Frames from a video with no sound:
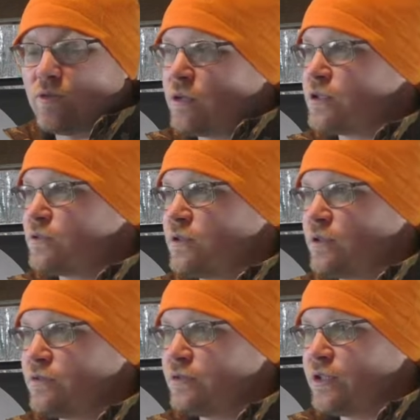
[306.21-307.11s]
Hornets
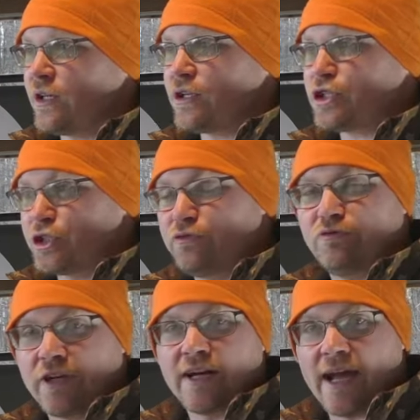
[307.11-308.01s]
did not shoot
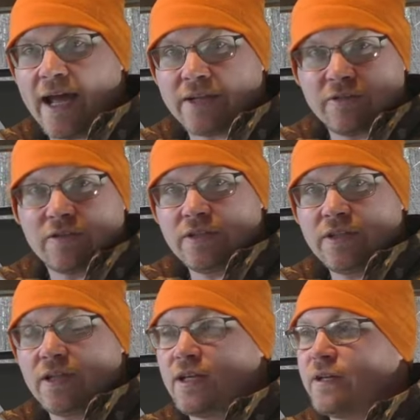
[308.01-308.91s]
very
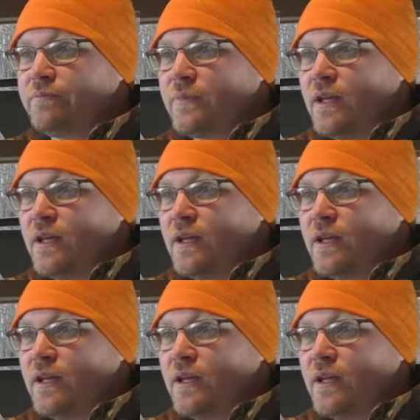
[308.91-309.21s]
accurately, uh,